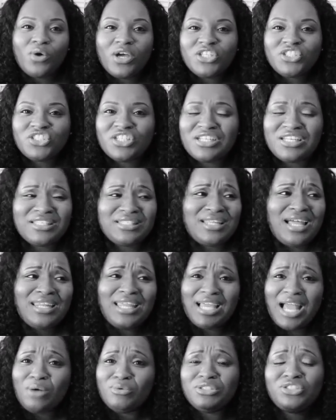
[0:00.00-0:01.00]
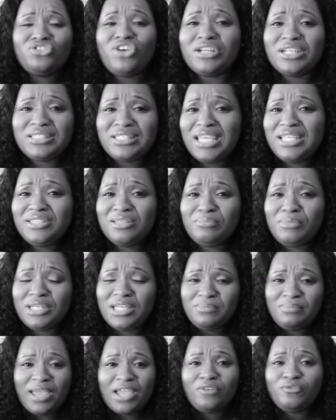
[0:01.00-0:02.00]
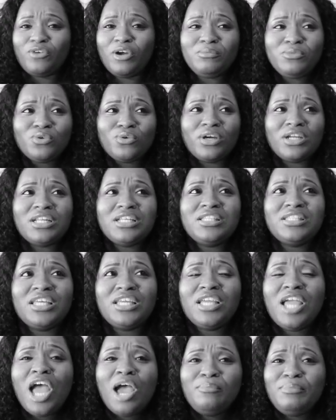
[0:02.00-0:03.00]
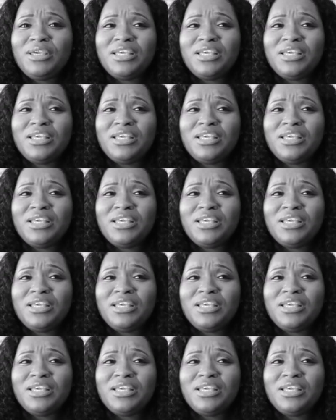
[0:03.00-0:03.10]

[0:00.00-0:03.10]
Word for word: question it's not like i was trying to take the money back from you or anything